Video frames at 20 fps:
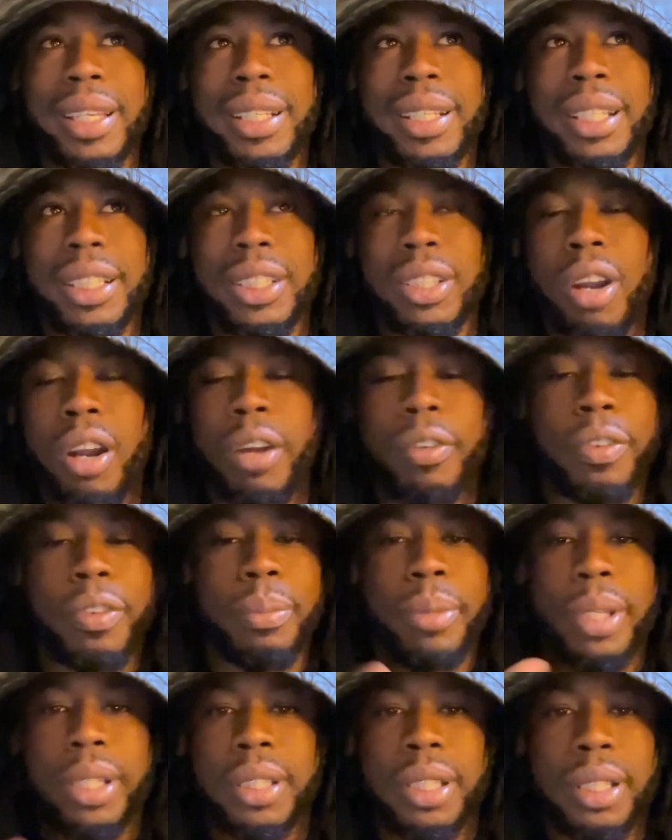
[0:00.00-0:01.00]
it's hard for
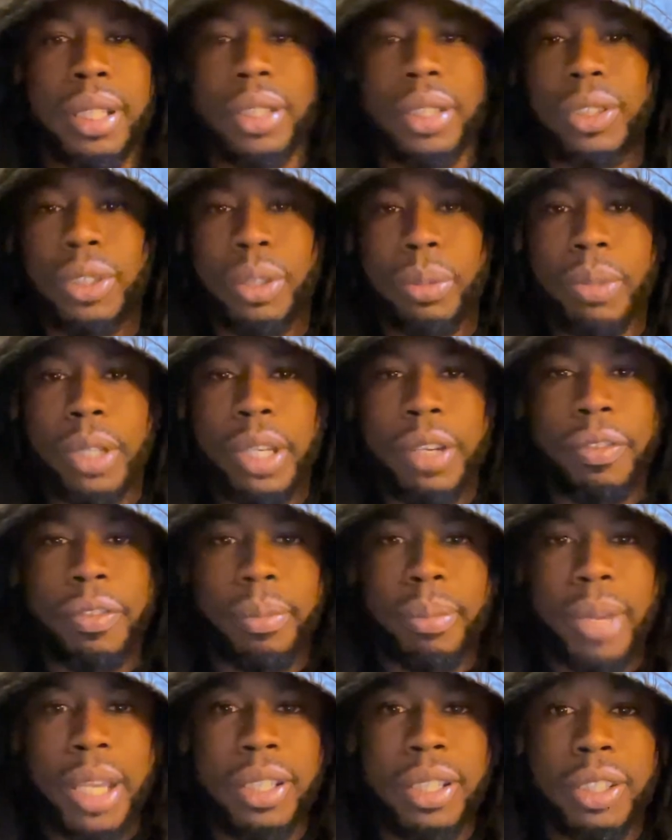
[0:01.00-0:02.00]
me to consume the
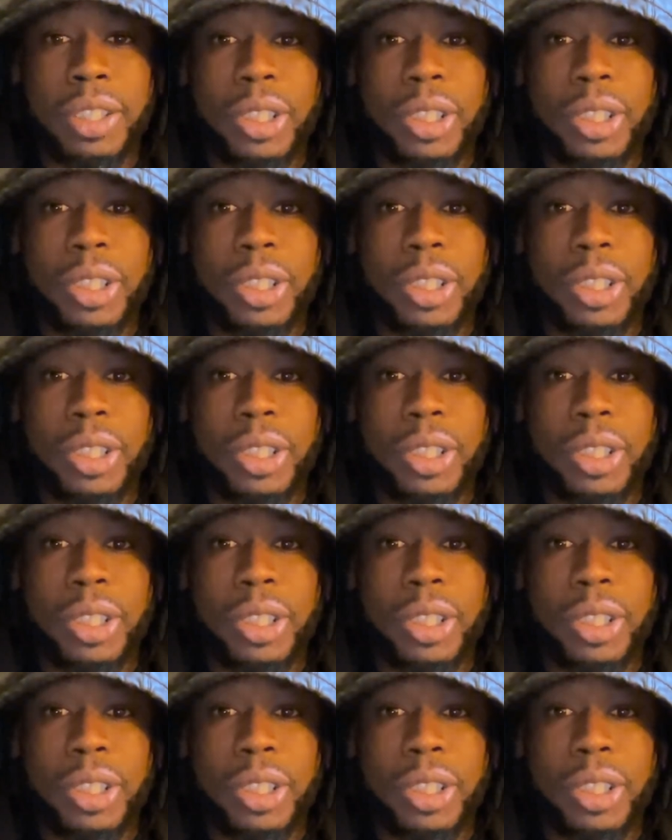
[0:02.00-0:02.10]
information.